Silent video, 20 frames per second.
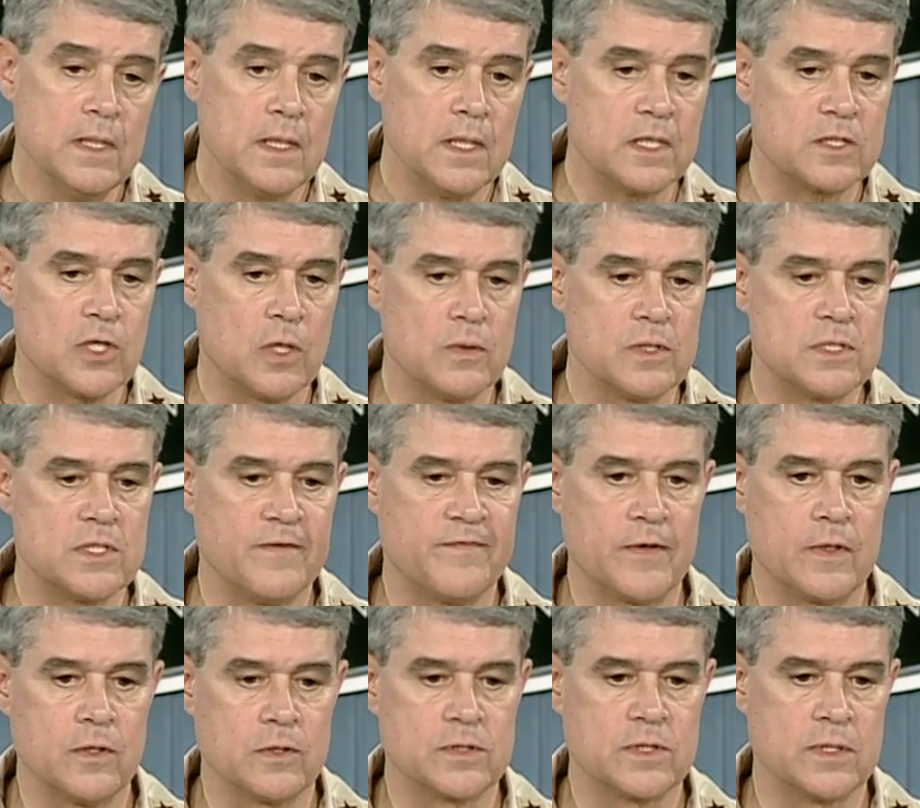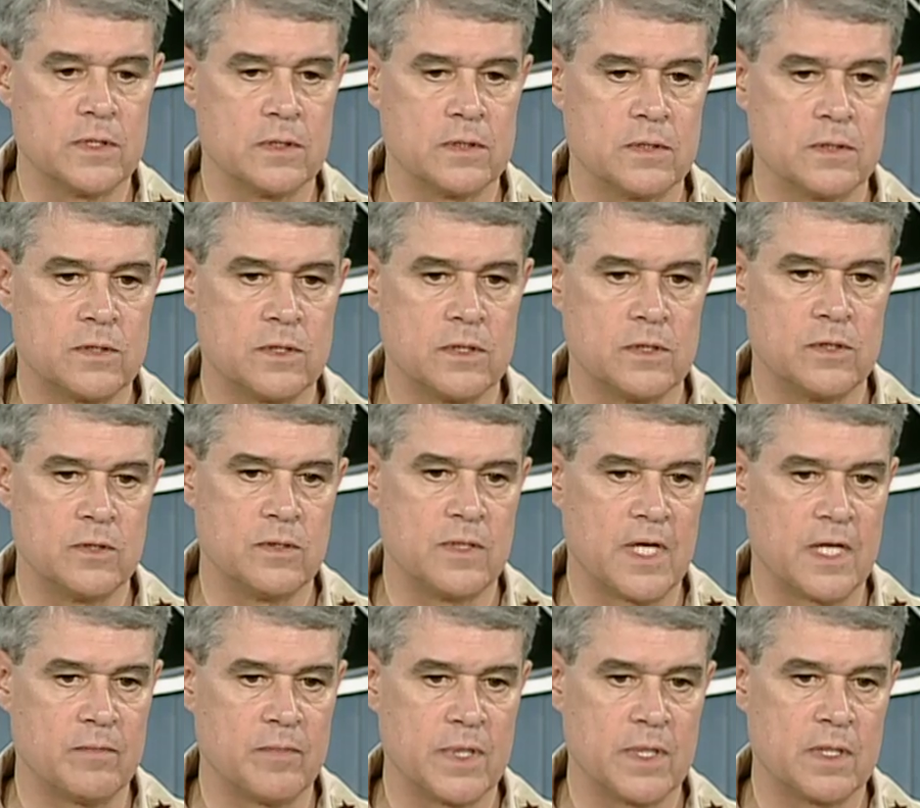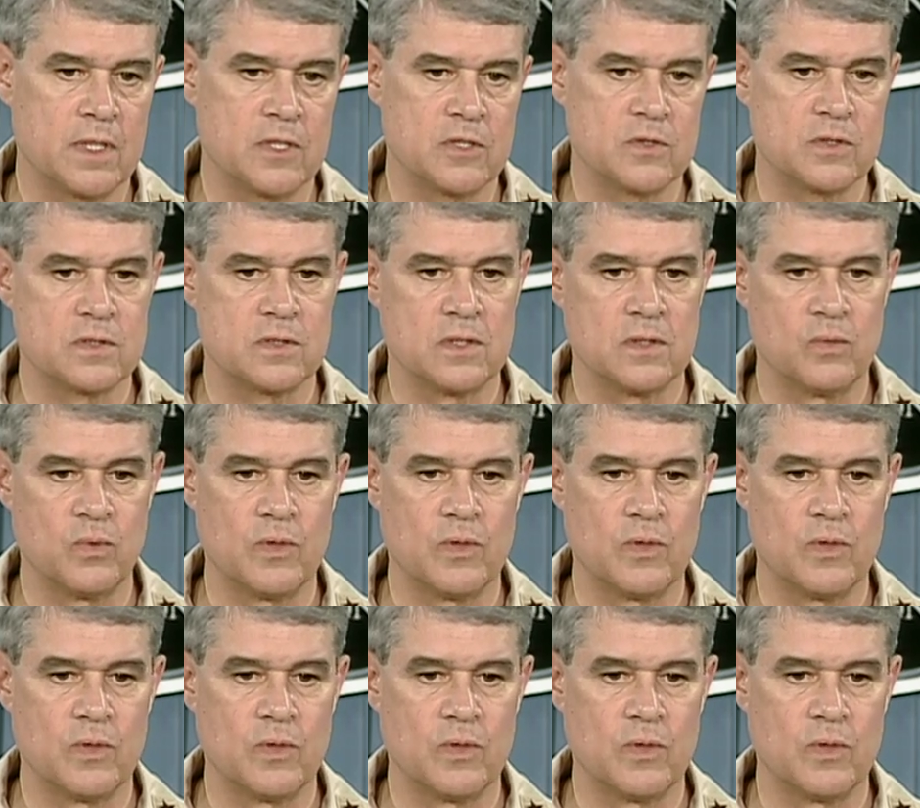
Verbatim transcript: it's always difficult to, to do that because uh,